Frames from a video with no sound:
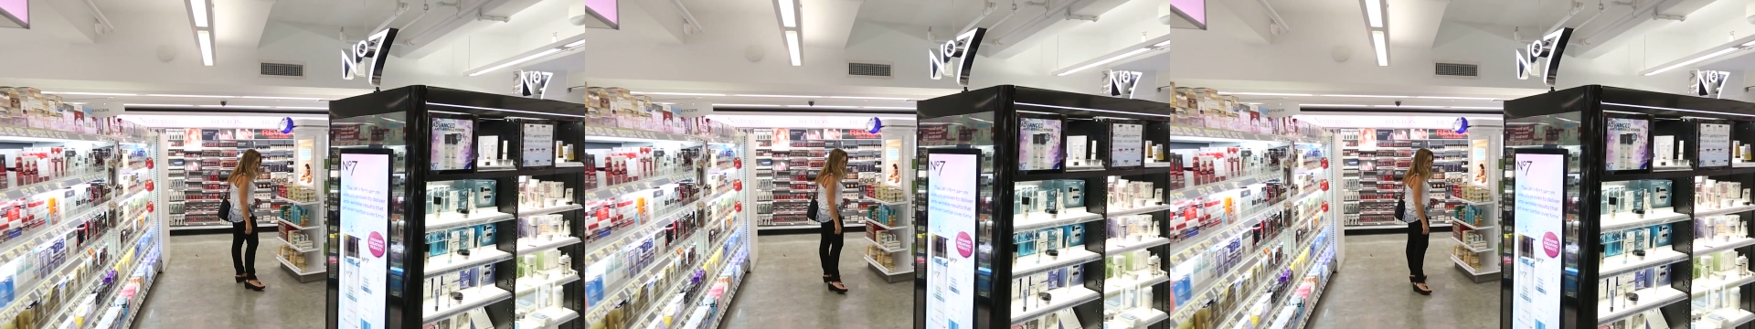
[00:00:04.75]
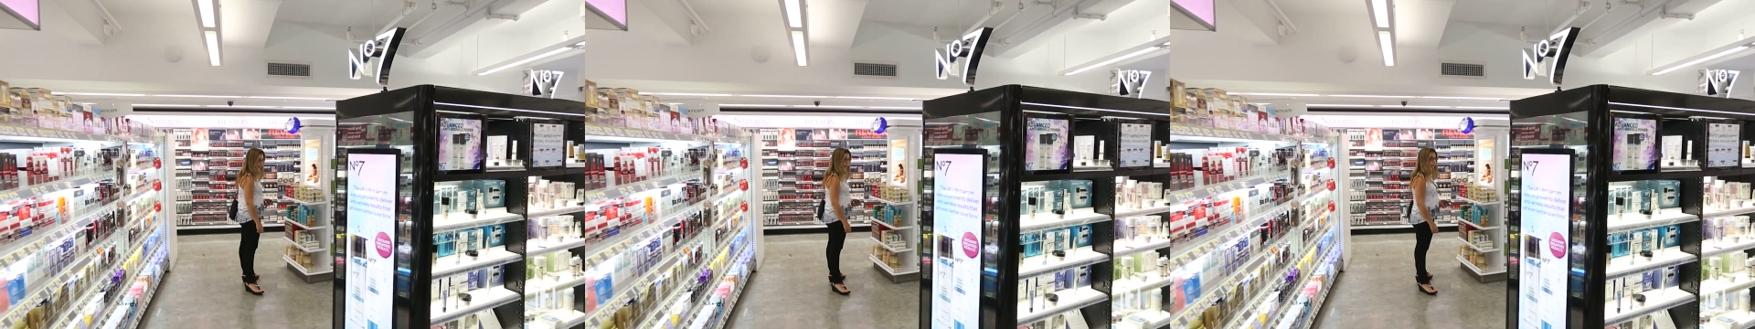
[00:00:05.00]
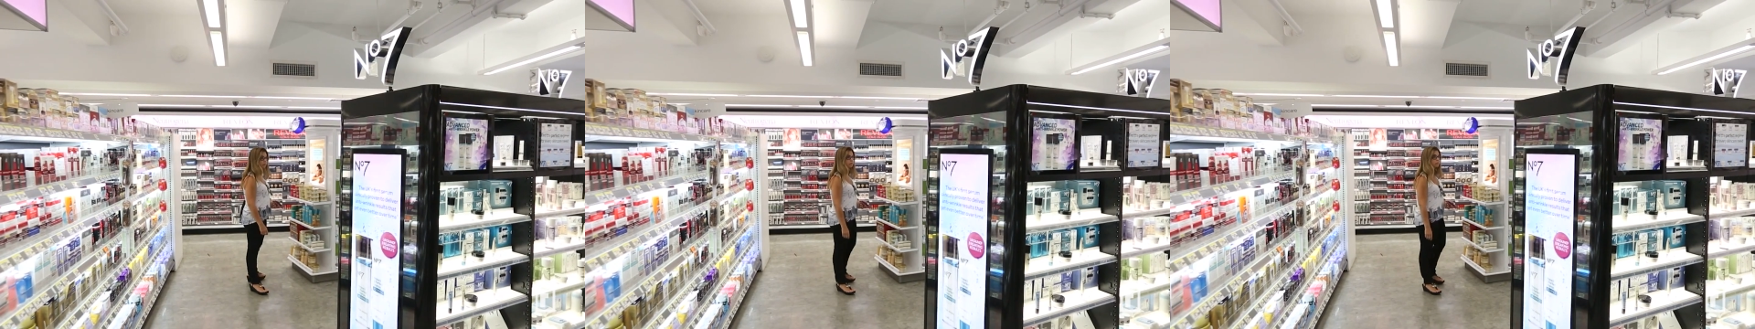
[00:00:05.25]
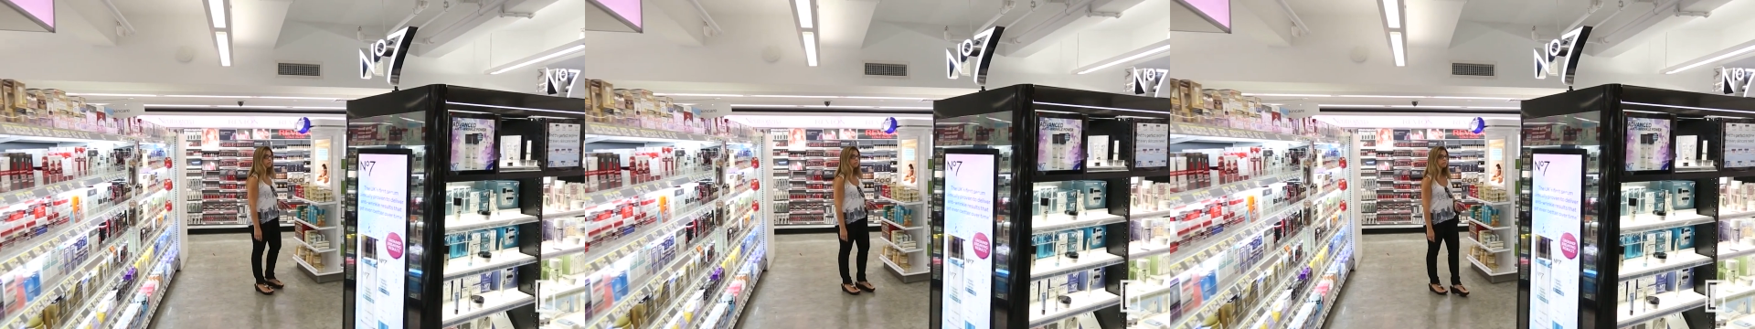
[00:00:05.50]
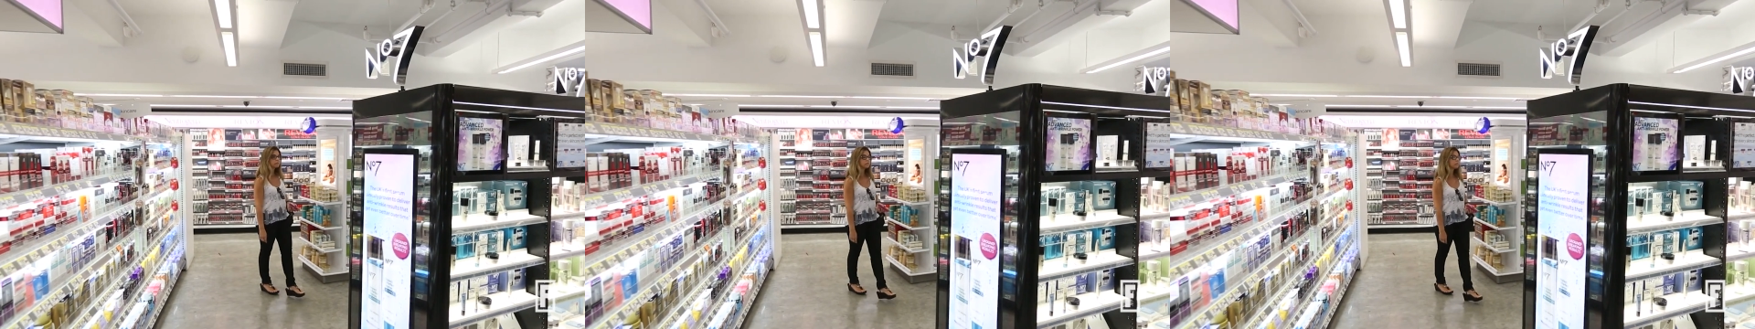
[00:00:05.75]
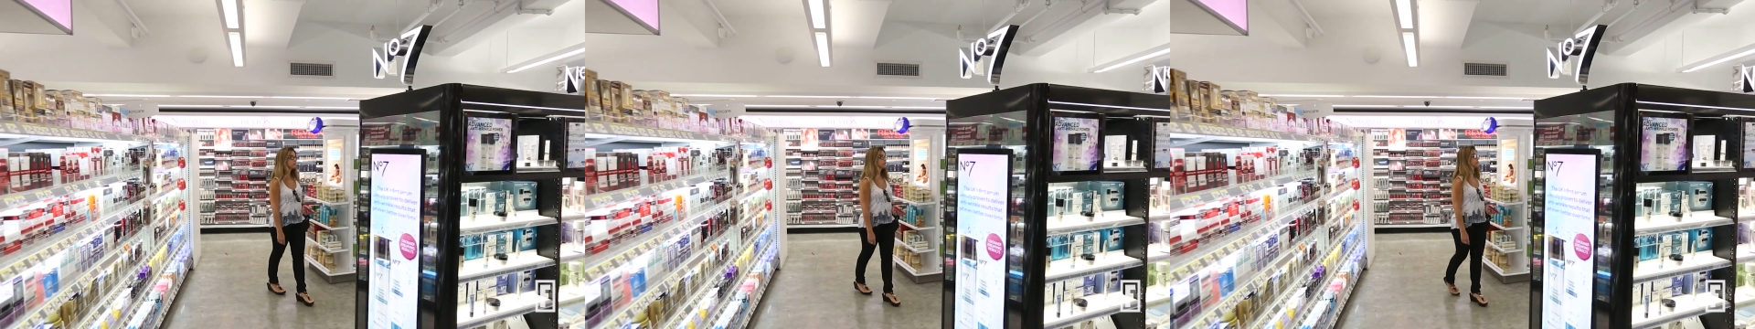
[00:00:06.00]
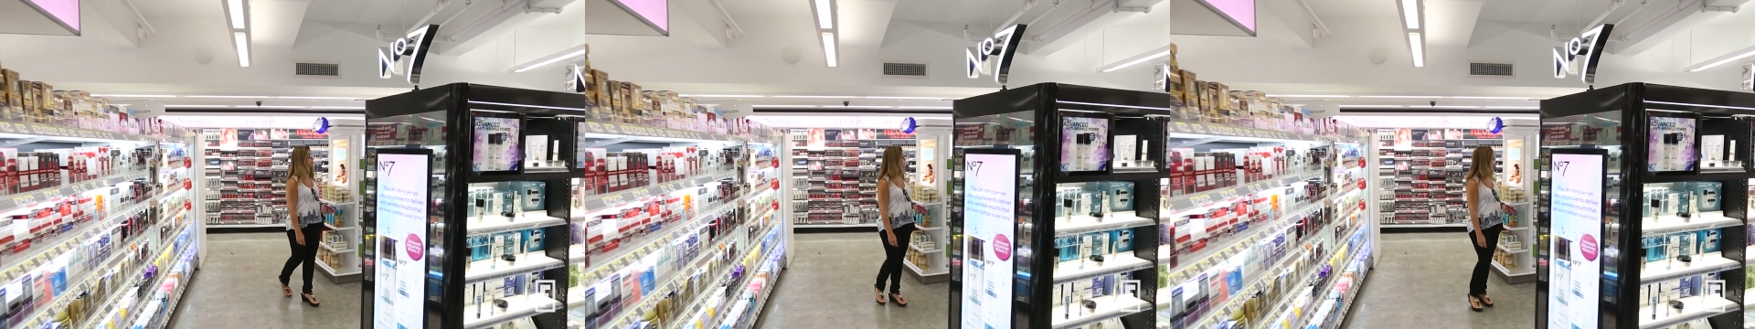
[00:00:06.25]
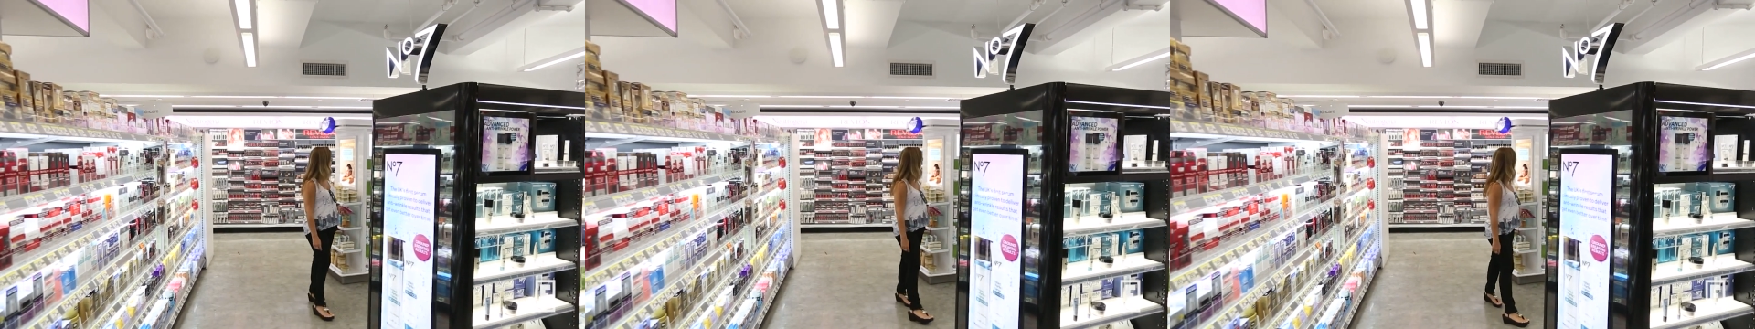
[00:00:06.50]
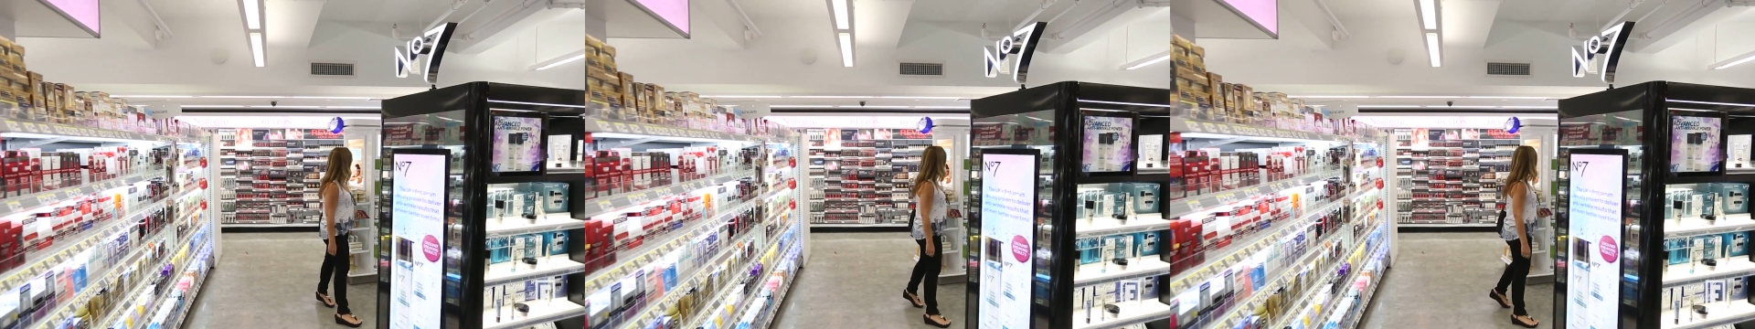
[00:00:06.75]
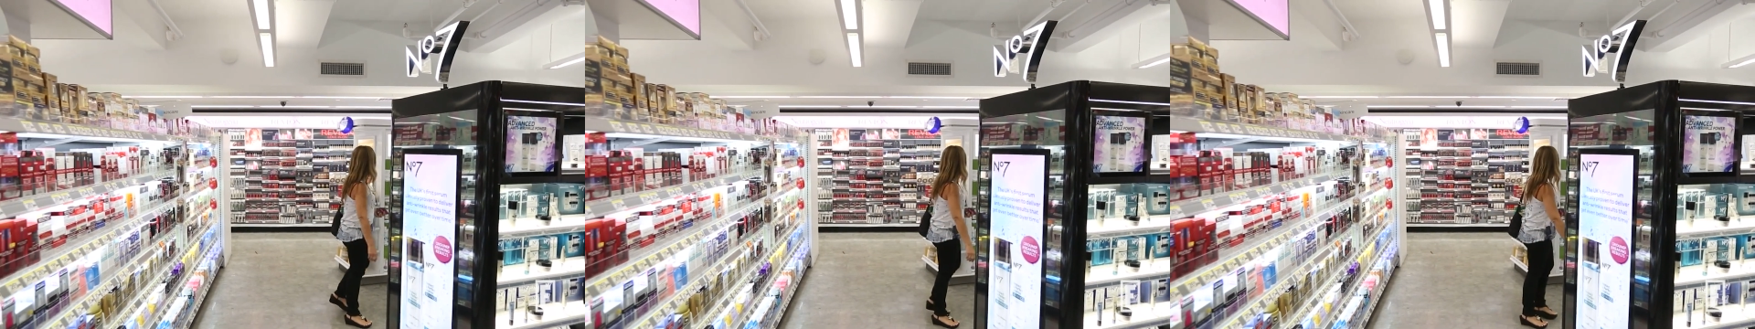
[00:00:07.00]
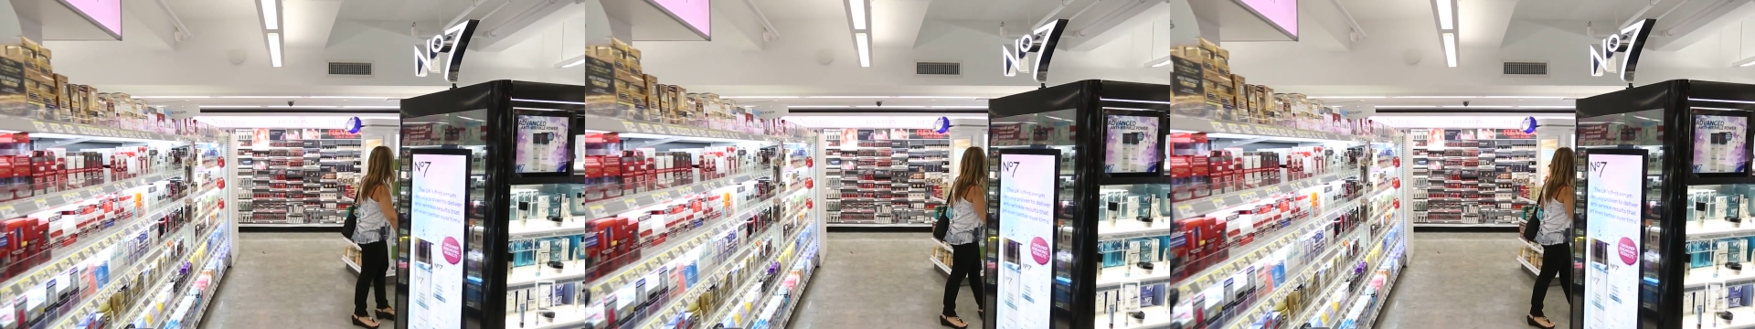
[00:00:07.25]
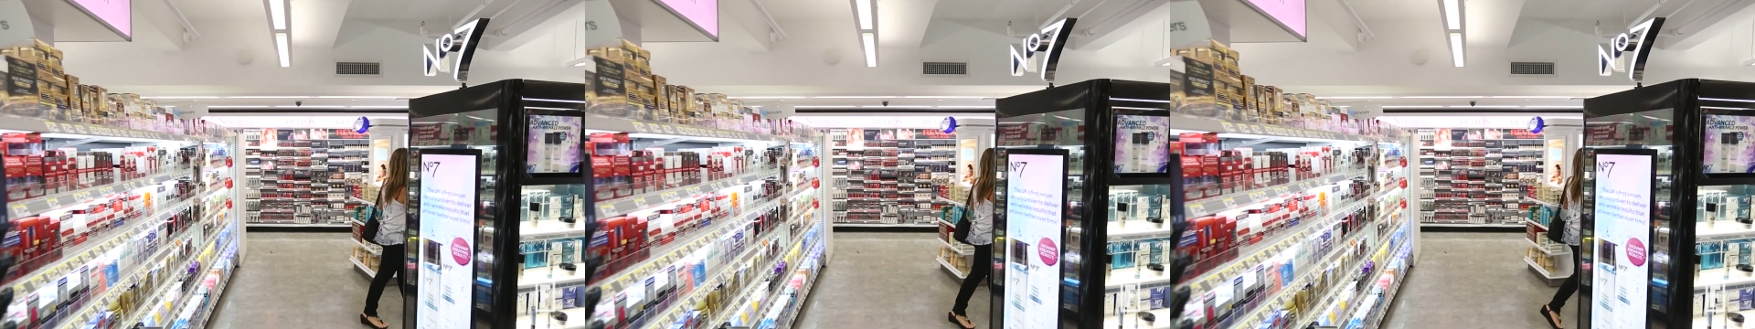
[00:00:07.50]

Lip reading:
[unreadable: no face in view]